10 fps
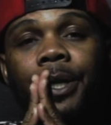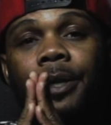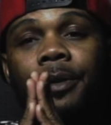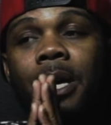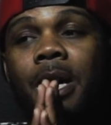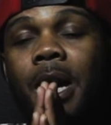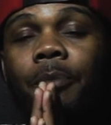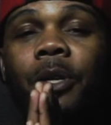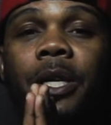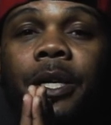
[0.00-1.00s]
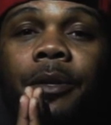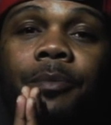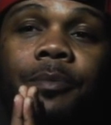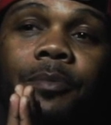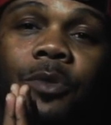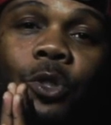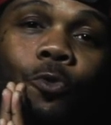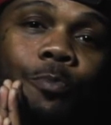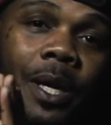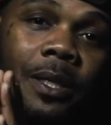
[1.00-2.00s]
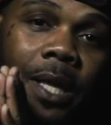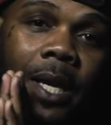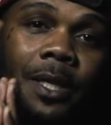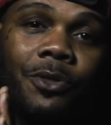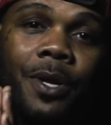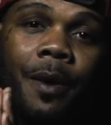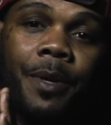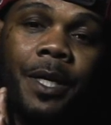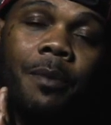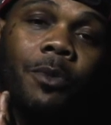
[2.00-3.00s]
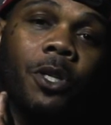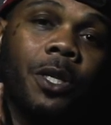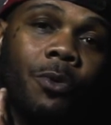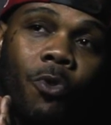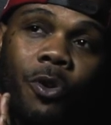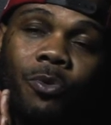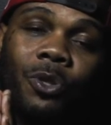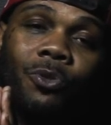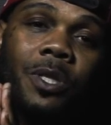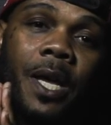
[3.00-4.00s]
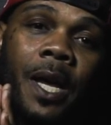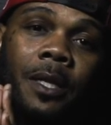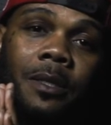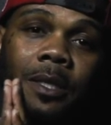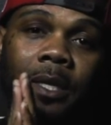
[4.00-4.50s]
And I'm looking to do big things, you know what I mean? I'm looking to work with new talent